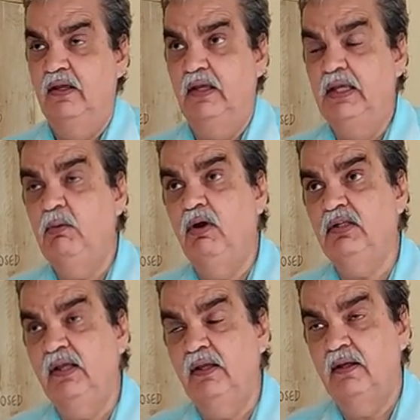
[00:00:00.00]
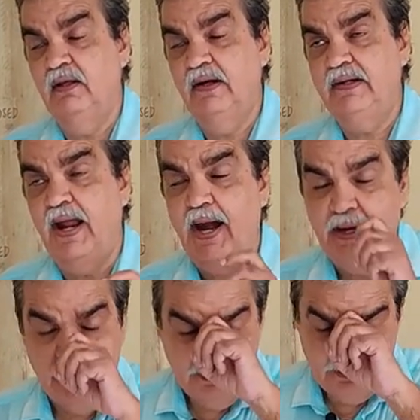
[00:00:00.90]
He was a
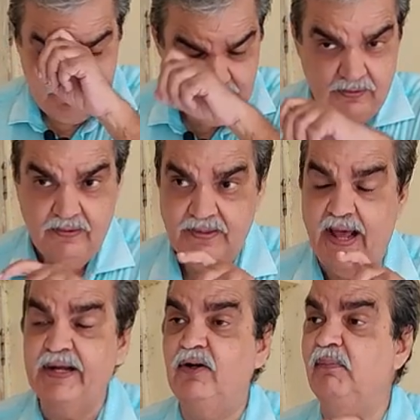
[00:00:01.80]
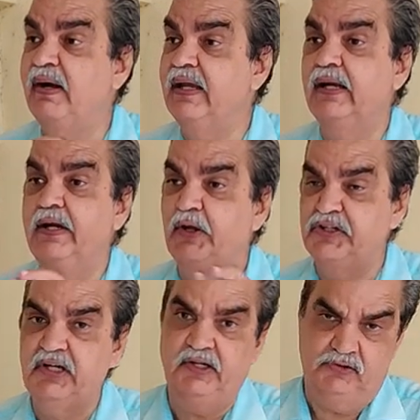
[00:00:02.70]
retired director of medical
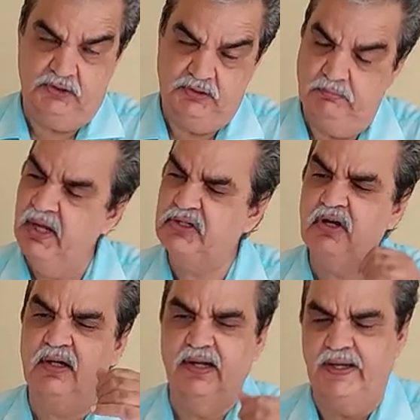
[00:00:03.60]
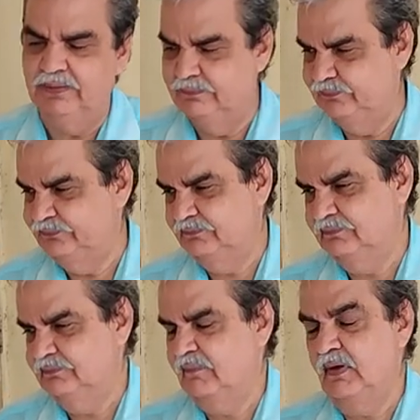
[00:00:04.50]
education and research. Big short guy,
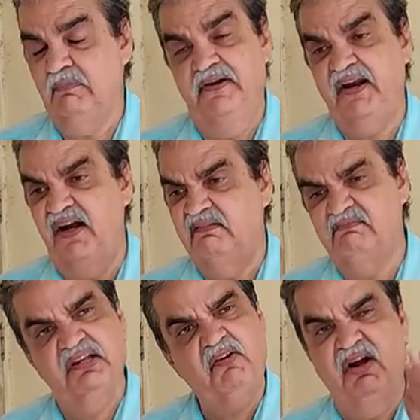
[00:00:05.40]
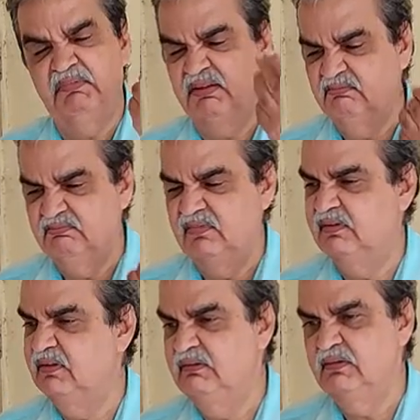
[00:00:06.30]
retired. He called me,
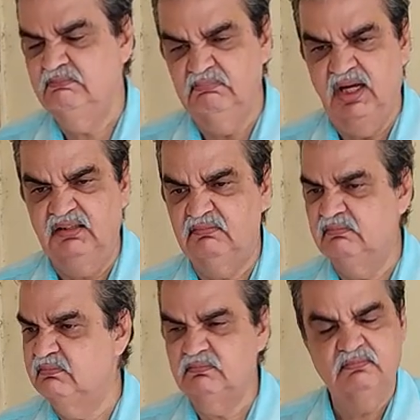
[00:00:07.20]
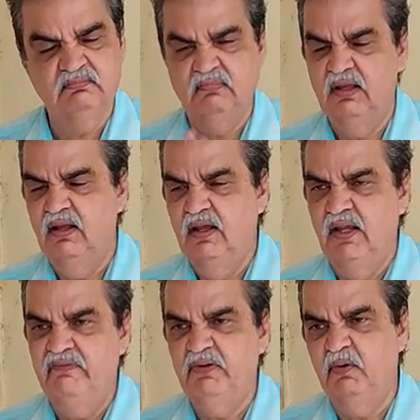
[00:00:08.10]
Bharat,
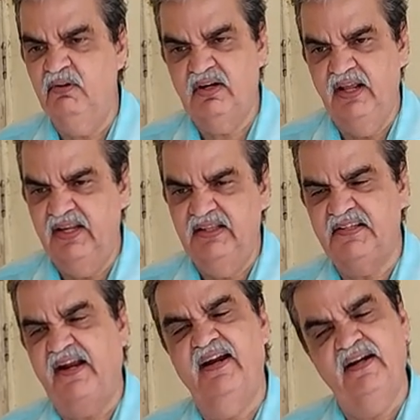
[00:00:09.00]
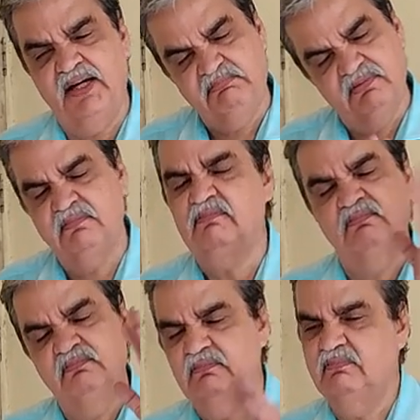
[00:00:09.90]
if you don't clear in the second attempt,
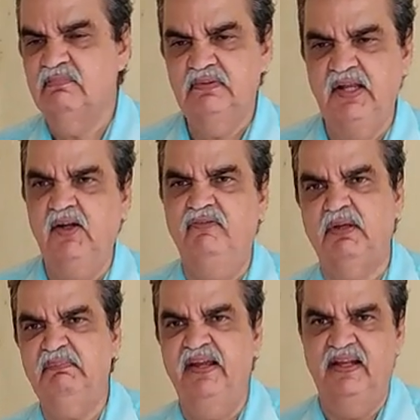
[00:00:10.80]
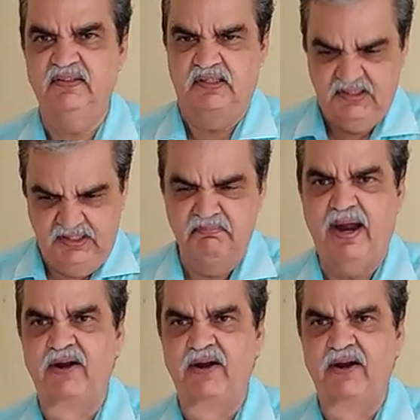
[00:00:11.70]
think of something else other than my